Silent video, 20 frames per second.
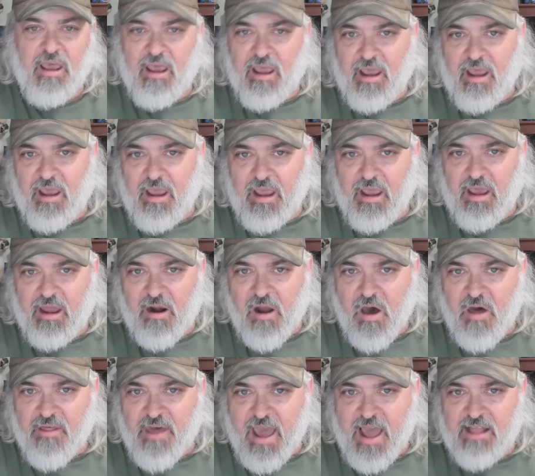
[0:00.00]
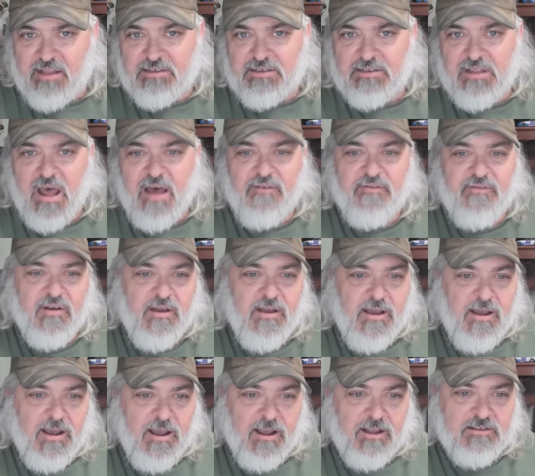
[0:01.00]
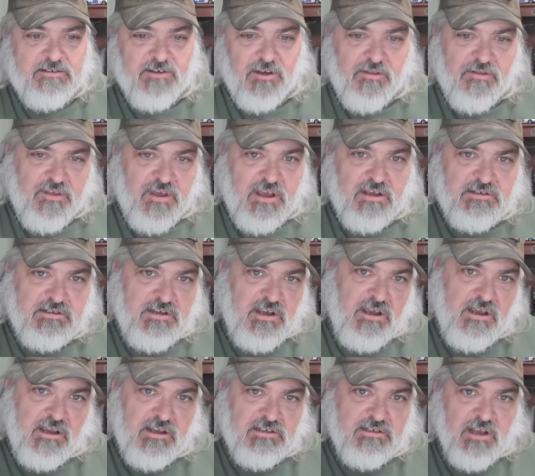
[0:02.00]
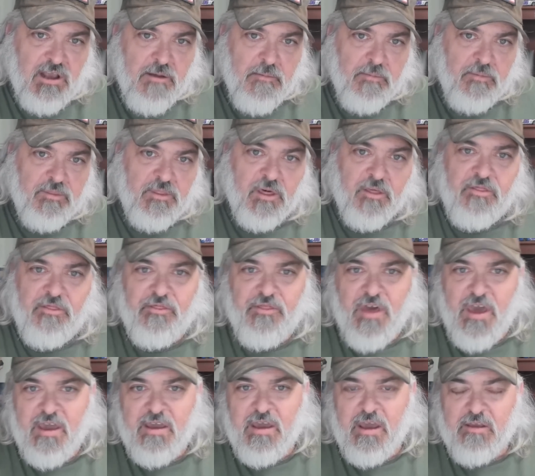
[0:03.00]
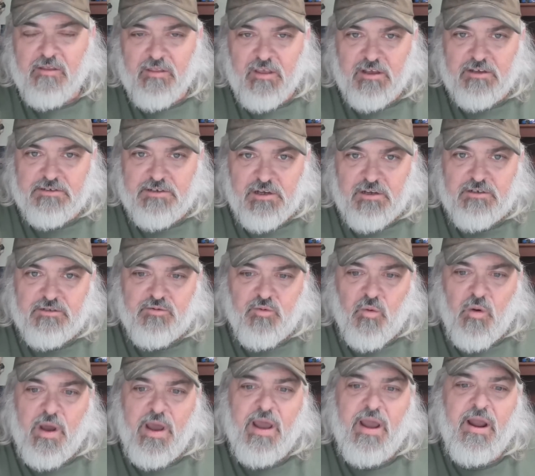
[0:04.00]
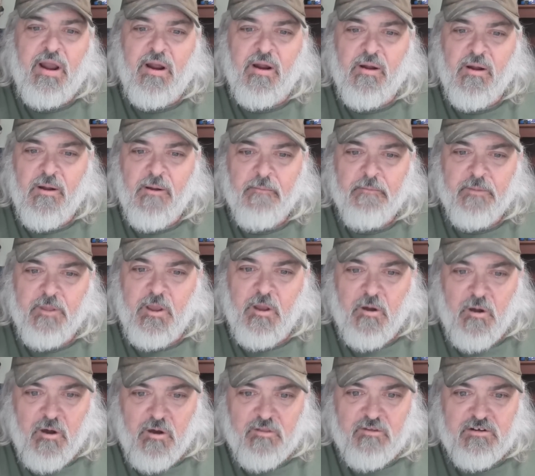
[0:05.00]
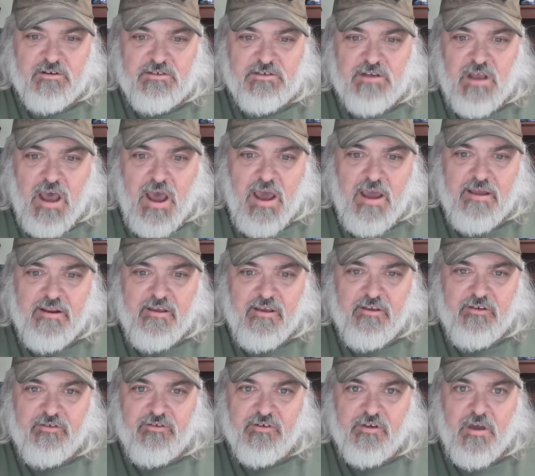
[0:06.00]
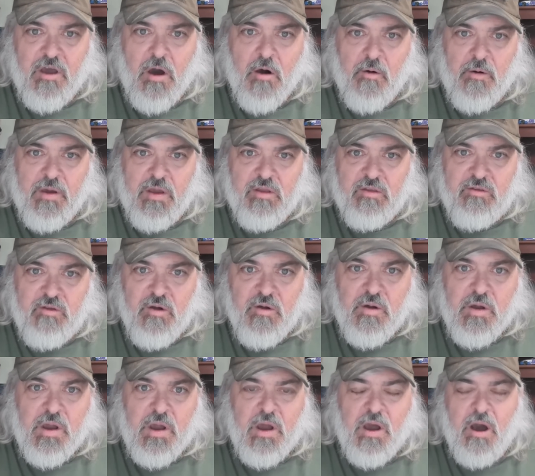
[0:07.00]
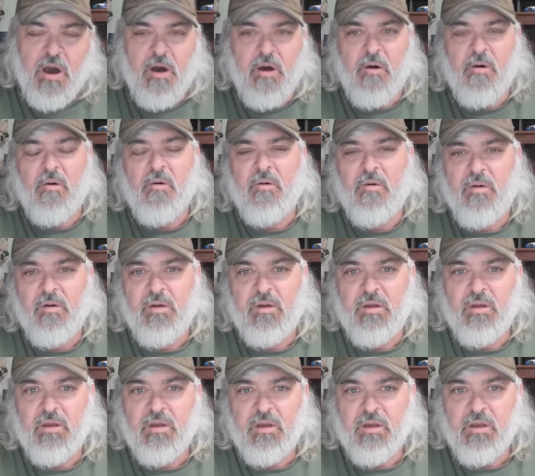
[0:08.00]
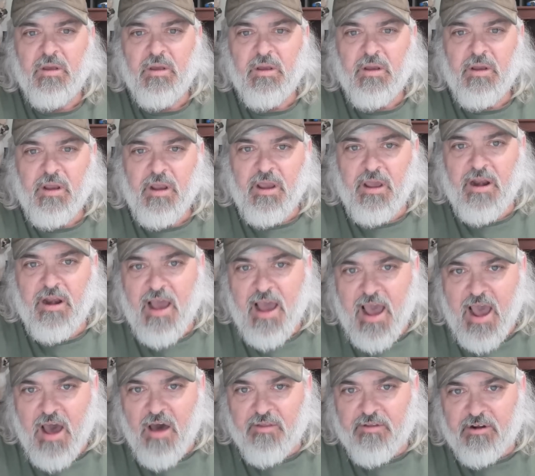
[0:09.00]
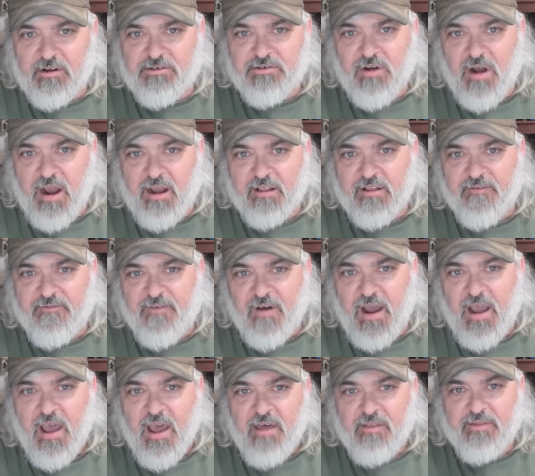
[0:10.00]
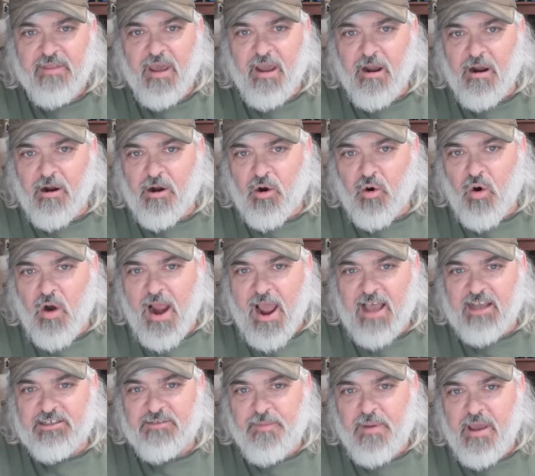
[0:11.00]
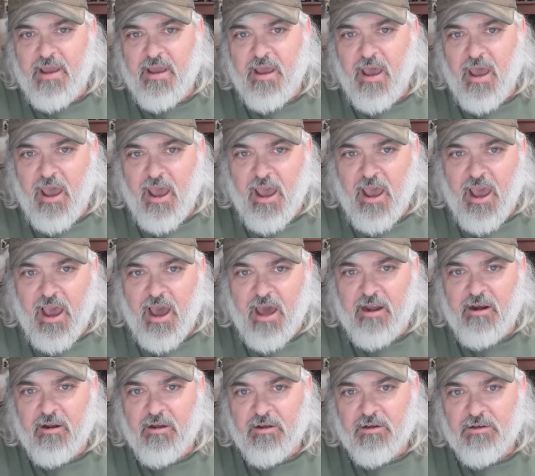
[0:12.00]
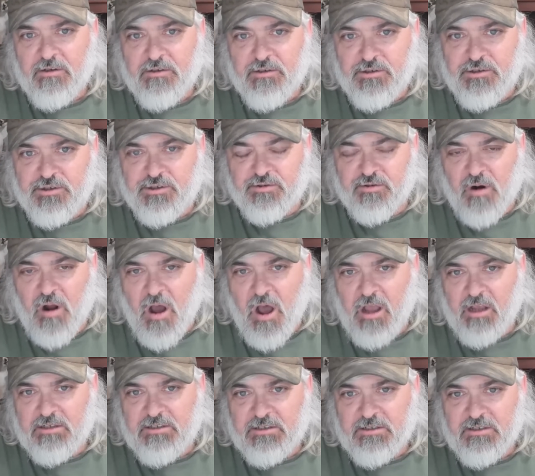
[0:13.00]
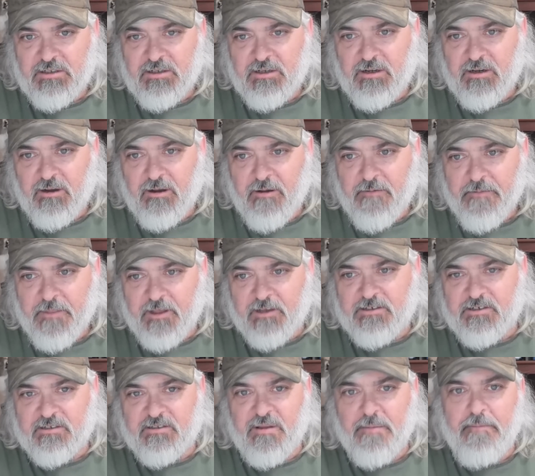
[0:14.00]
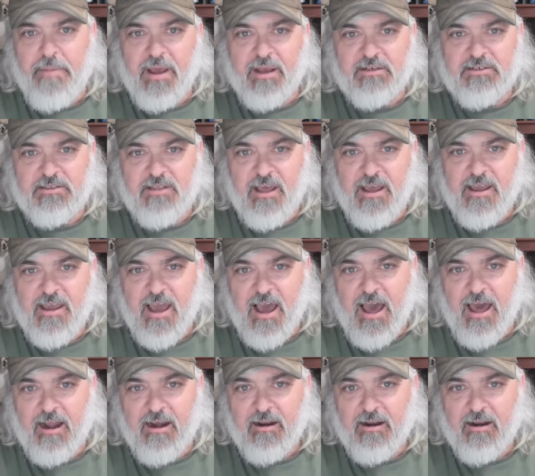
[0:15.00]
and all that stuff. And so this is the thinking. This is where the other side is going to go in how they're trying to fight. They are grasping at straws. This is the best they got.